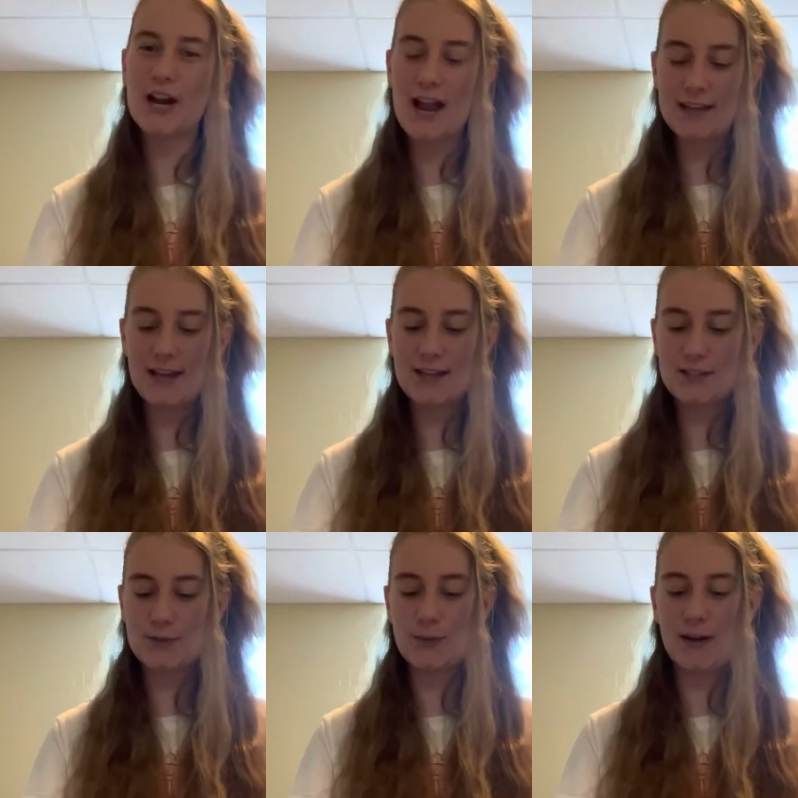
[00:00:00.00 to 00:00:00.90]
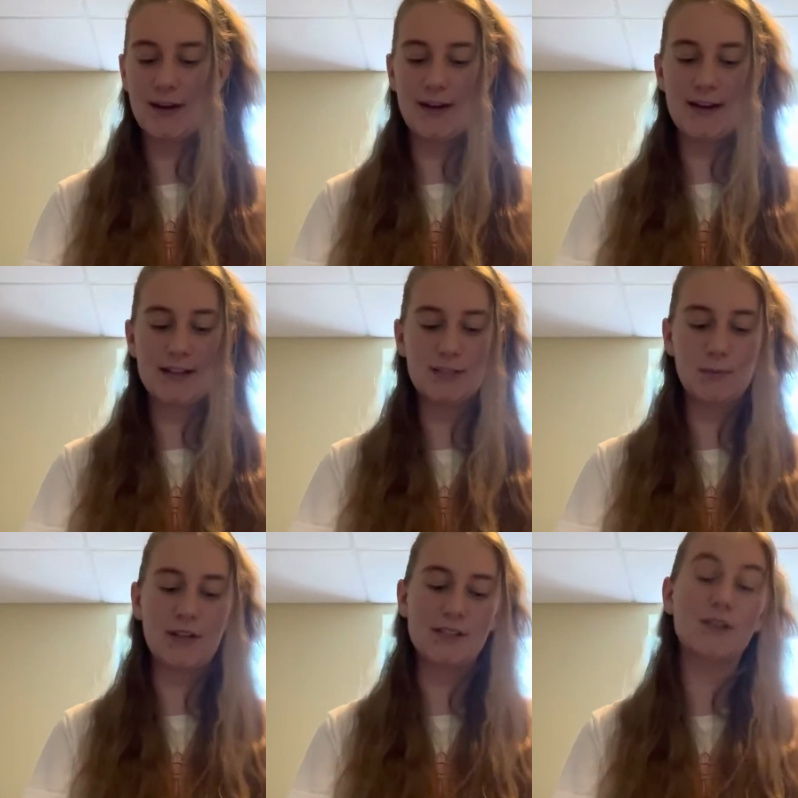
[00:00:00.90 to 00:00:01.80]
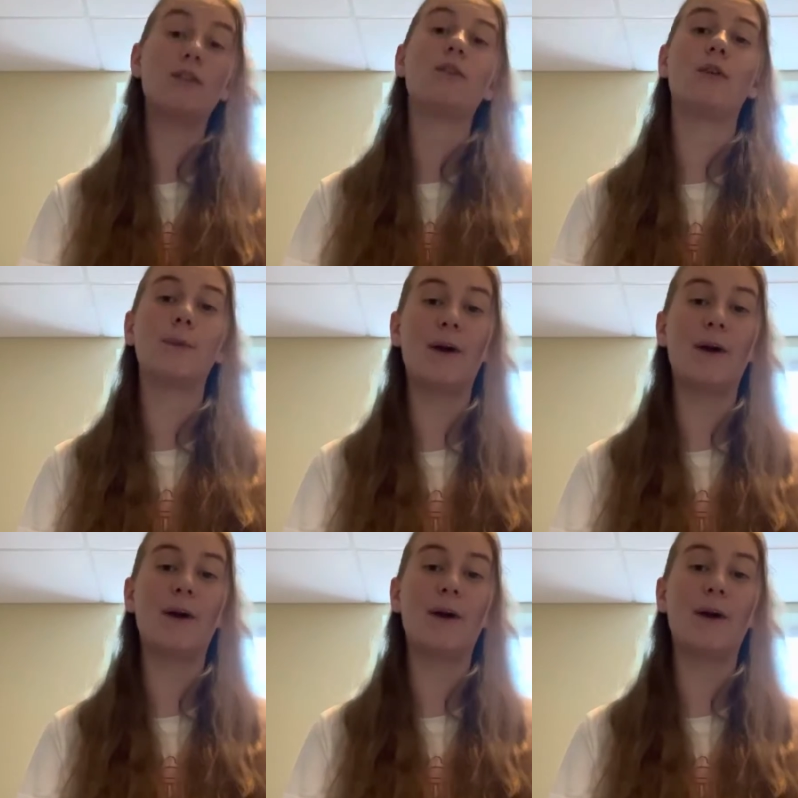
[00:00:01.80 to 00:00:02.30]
I guess, where it explains the lore